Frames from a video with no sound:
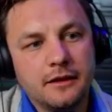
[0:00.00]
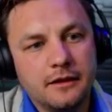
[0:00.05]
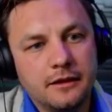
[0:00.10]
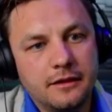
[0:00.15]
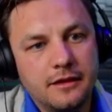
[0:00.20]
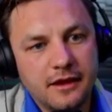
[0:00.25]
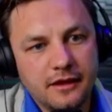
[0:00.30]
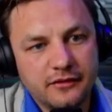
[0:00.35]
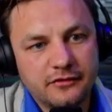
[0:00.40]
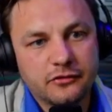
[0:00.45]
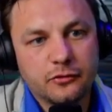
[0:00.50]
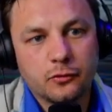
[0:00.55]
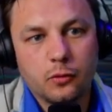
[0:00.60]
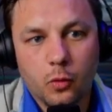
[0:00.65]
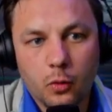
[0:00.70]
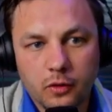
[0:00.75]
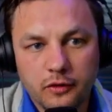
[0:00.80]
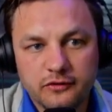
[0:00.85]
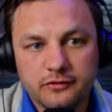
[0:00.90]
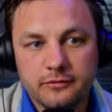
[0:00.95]
this
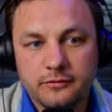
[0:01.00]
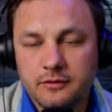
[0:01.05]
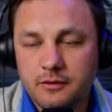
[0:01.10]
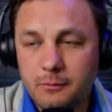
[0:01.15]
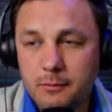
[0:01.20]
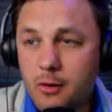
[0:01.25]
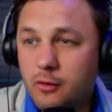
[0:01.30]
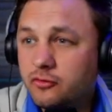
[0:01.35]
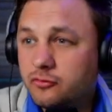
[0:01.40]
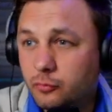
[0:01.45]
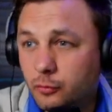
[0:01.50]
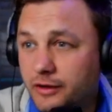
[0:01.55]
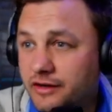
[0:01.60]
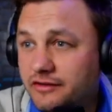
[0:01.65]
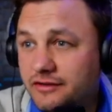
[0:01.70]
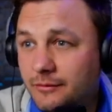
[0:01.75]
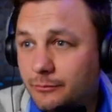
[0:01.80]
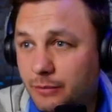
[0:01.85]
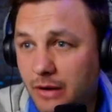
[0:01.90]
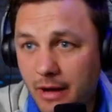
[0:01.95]
course, the most
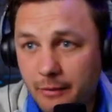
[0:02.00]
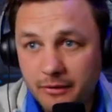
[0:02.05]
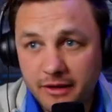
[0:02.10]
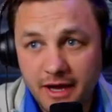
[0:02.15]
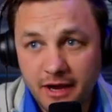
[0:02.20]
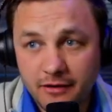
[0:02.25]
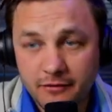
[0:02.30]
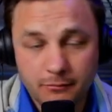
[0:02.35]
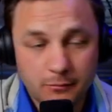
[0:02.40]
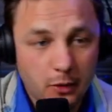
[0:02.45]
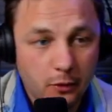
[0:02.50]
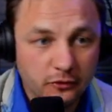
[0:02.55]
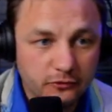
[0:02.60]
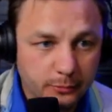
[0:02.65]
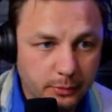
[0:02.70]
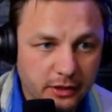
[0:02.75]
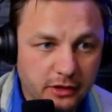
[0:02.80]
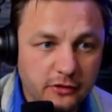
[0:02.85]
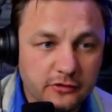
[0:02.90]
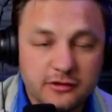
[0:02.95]
recent probably out of most
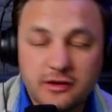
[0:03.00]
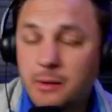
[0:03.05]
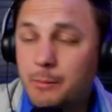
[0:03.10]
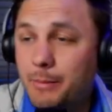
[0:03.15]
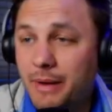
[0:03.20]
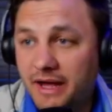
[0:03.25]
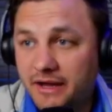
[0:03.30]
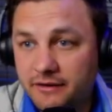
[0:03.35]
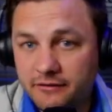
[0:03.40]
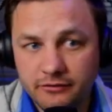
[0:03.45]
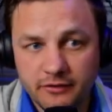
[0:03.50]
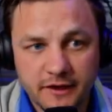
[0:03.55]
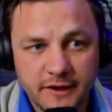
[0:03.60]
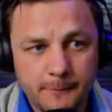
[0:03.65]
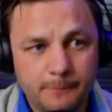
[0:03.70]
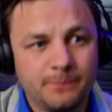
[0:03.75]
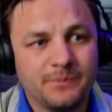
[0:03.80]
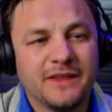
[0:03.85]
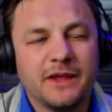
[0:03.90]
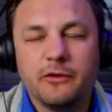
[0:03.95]
players
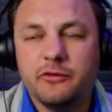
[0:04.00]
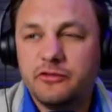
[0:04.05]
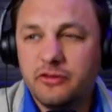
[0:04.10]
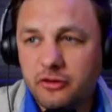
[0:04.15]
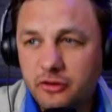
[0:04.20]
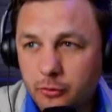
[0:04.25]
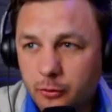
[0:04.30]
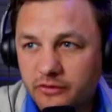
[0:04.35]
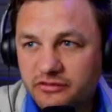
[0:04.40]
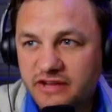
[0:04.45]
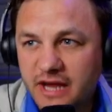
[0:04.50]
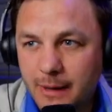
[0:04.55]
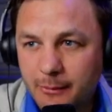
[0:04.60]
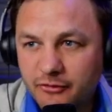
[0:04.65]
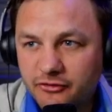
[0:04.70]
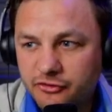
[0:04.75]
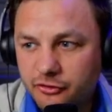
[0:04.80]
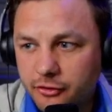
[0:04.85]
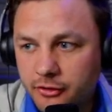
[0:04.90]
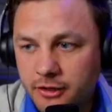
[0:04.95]
competitively. It was the U.S.
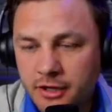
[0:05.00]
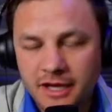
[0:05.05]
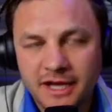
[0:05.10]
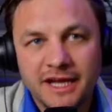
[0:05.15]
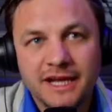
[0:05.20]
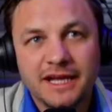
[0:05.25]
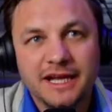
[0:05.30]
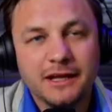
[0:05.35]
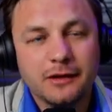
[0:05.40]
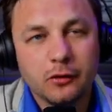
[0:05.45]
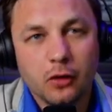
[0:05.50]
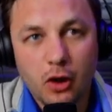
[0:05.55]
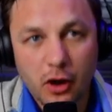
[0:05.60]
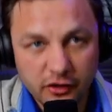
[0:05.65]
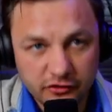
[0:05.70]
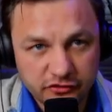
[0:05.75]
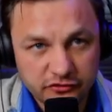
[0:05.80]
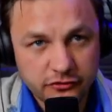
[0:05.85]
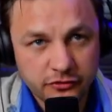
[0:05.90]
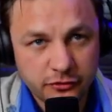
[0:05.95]
Amateur. He
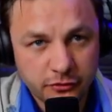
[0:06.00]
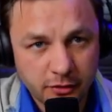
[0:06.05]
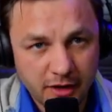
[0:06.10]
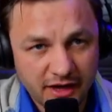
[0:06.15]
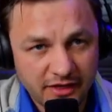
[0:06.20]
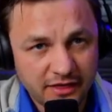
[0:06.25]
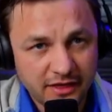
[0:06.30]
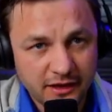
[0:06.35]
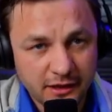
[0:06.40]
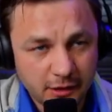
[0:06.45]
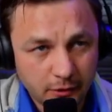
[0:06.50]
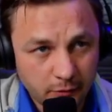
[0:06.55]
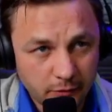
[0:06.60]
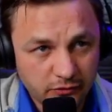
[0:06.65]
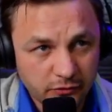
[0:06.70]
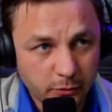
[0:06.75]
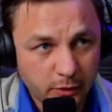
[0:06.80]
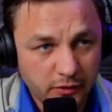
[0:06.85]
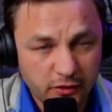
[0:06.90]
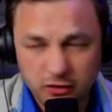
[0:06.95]
lost to, I think it
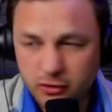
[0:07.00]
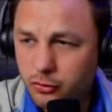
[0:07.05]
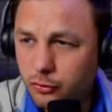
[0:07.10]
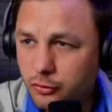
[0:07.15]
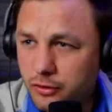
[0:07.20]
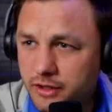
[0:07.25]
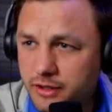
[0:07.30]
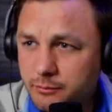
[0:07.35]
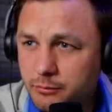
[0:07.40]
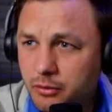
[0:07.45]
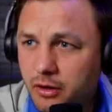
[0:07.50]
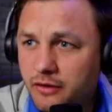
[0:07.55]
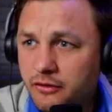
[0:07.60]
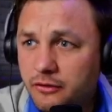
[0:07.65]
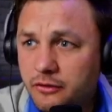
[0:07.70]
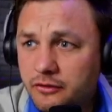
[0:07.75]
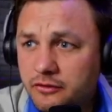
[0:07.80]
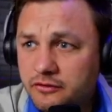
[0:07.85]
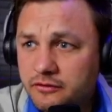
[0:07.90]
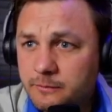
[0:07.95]
was one of the Cootie
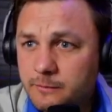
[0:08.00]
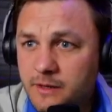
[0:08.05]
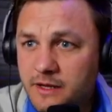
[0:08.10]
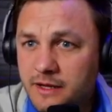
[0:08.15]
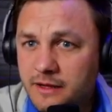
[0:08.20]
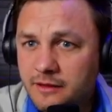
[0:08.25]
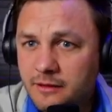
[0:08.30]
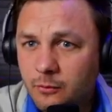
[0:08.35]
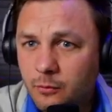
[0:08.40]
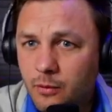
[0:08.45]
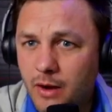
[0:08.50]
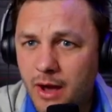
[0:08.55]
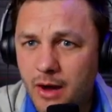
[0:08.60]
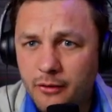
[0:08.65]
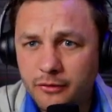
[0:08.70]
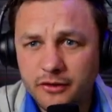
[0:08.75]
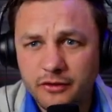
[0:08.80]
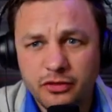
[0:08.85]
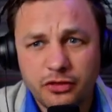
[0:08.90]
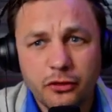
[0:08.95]
brothers in the
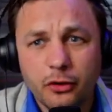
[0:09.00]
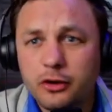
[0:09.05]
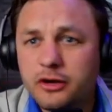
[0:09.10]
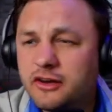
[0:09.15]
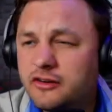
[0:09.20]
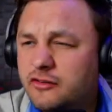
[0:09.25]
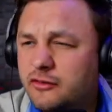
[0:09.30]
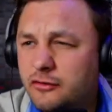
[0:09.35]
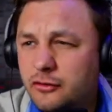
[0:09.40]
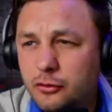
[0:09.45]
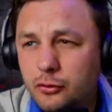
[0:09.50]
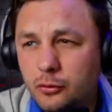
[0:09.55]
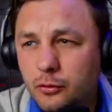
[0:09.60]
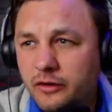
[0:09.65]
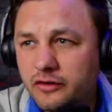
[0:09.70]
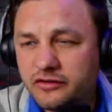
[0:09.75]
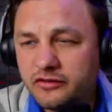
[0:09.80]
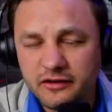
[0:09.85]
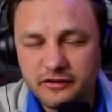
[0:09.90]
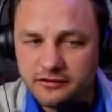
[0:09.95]
round of 32
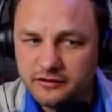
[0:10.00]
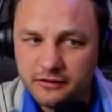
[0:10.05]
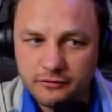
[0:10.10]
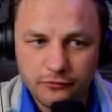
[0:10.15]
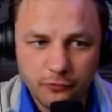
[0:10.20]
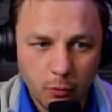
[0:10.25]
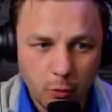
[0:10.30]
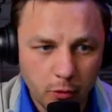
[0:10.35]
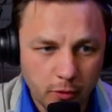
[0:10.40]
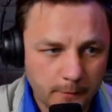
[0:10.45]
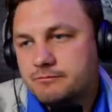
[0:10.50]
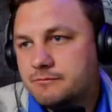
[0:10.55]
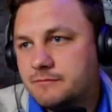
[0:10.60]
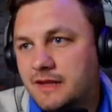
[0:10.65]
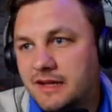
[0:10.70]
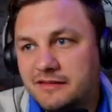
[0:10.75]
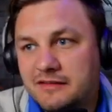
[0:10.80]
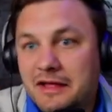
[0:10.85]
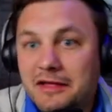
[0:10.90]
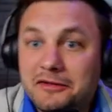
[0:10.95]
or 64.
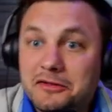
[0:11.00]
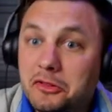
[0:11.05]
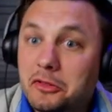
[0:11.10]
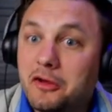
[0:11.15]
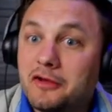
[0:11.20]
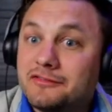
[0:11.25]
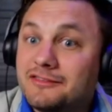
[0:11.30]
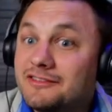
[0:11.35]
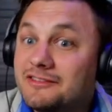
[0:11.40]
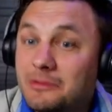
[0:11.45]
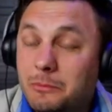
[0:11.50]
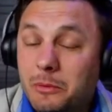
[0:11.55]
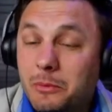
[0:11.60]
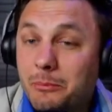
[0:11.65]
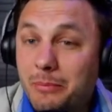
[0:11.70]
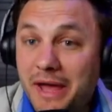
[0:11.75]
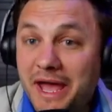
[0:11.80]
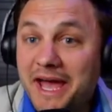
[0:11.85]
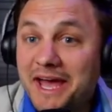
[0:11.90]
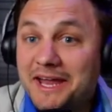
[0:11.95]
It's not like he lost to someone
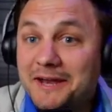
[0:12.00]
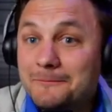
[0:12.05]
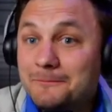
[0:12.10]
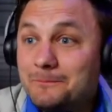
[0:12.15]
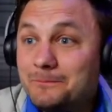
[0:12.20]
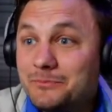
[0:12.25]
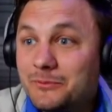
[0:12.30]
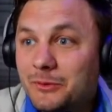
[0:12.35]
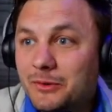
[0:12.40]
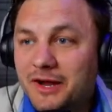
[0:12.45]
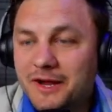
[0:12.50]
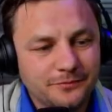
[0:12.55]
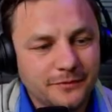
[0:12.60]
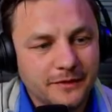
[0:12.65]
bad, right?